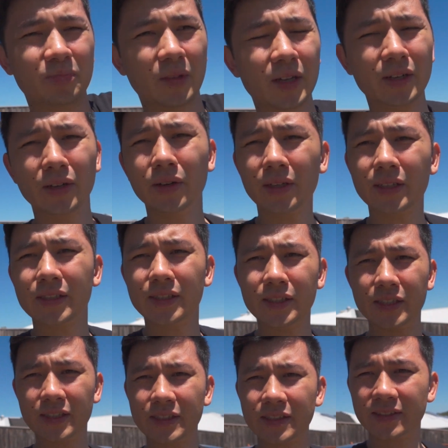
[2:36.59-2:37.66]
I don't know, I guess he
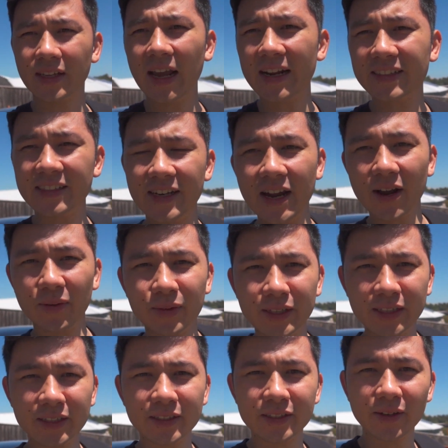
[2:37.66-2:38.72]
just hacked it out when
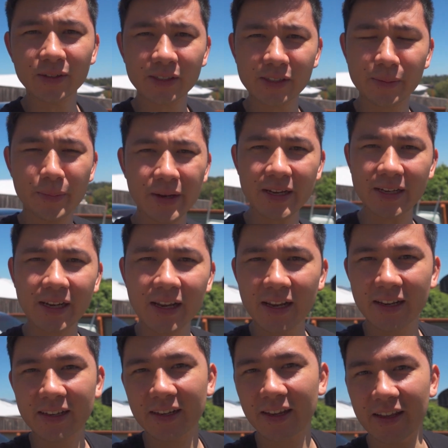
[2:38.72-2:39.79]
he sold it to me
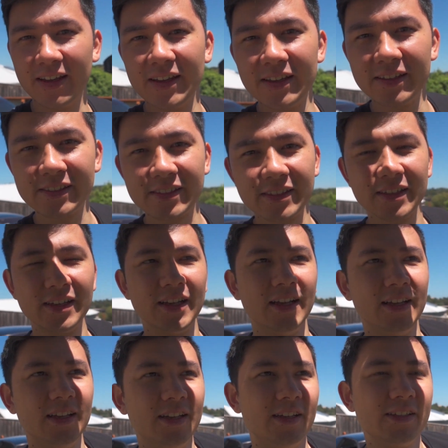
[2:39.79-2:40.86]
and
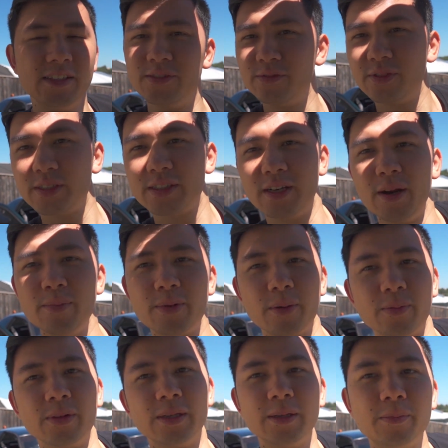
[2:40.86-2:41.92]
didn't fix it up
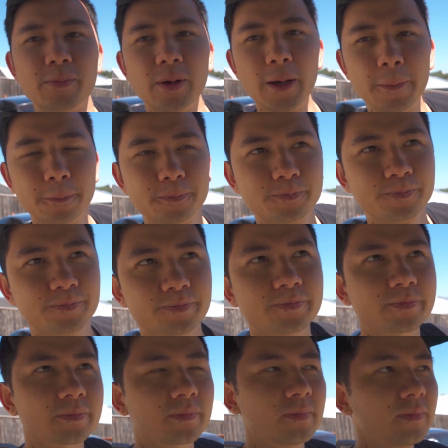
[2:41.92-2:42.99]
properly. But
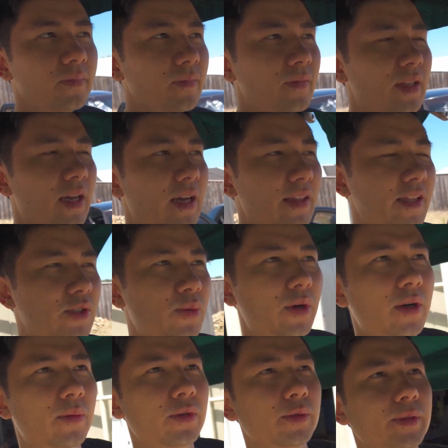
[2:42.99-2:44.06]
that's
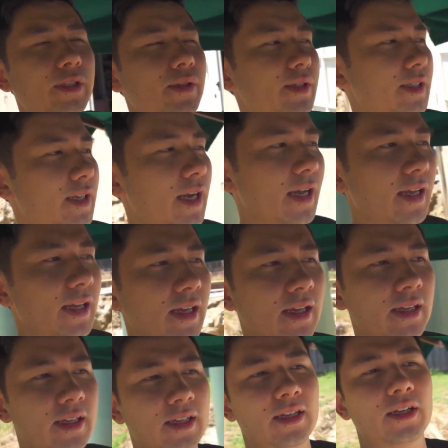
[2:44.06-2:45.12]
what we'll be doing today,
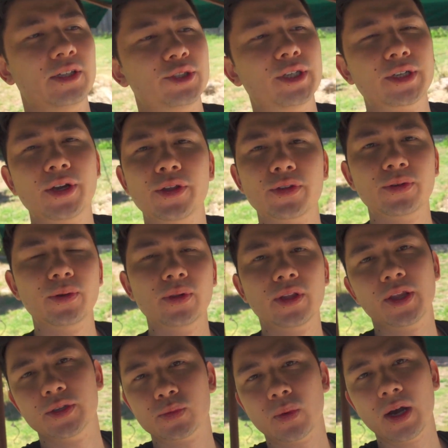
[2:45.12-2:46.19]
trying to go through all of
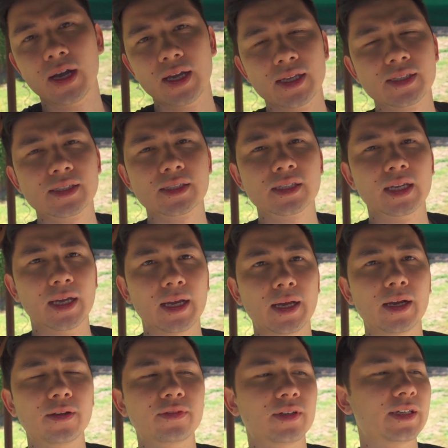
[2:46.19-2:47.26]
those wires,
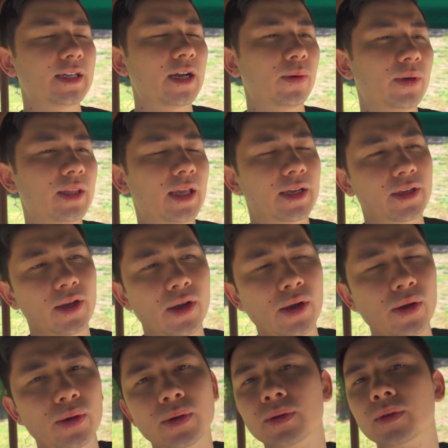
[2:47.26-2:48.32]
find out where they go,